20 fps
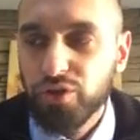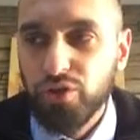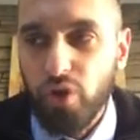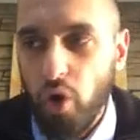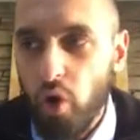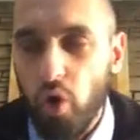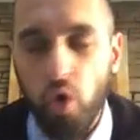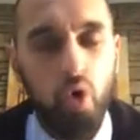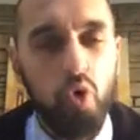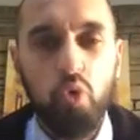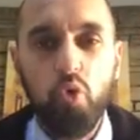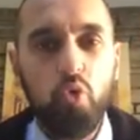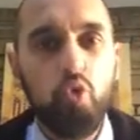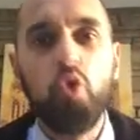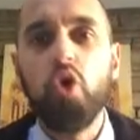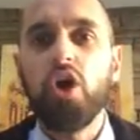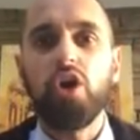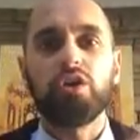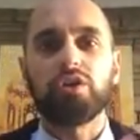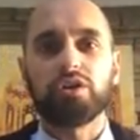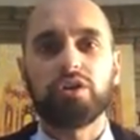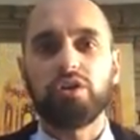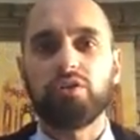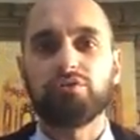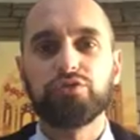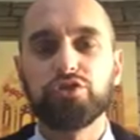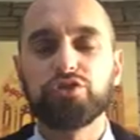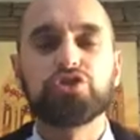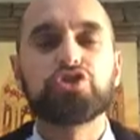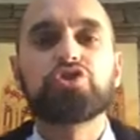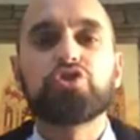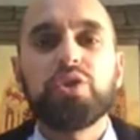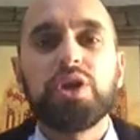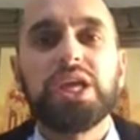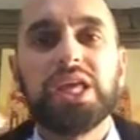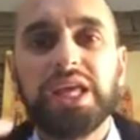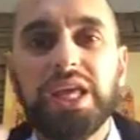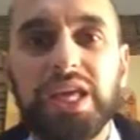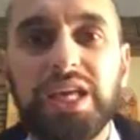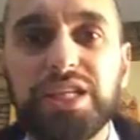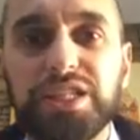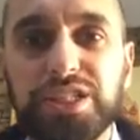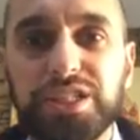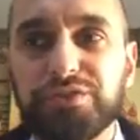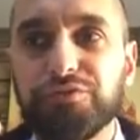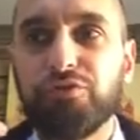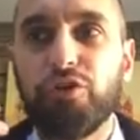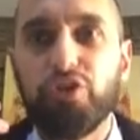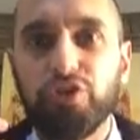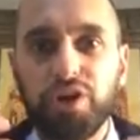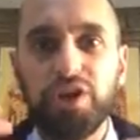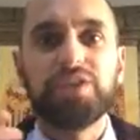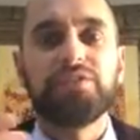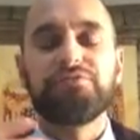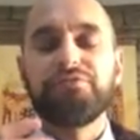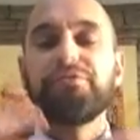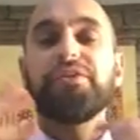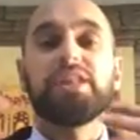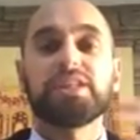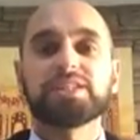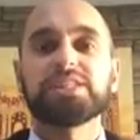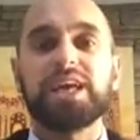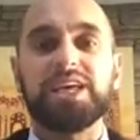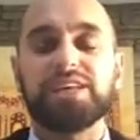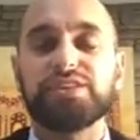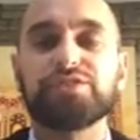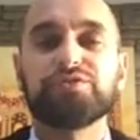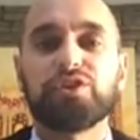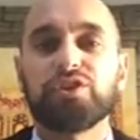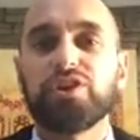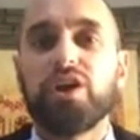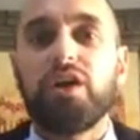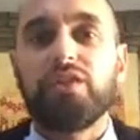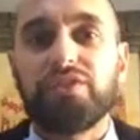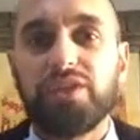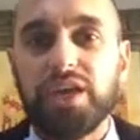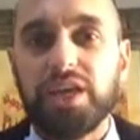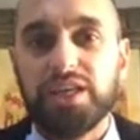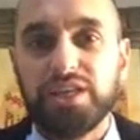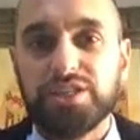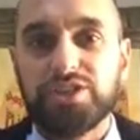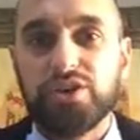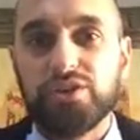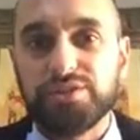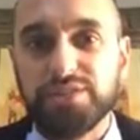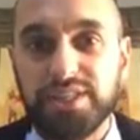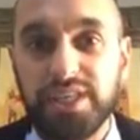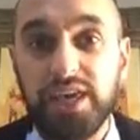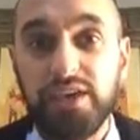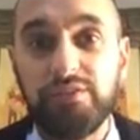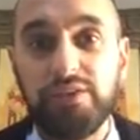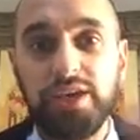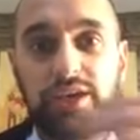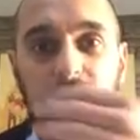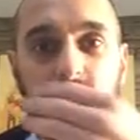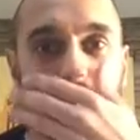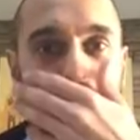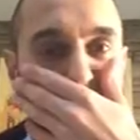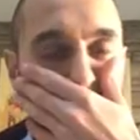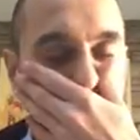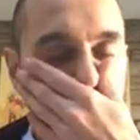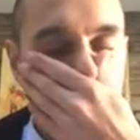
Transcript: The whole work of the tree it feels like it's for nothing, it's just giving.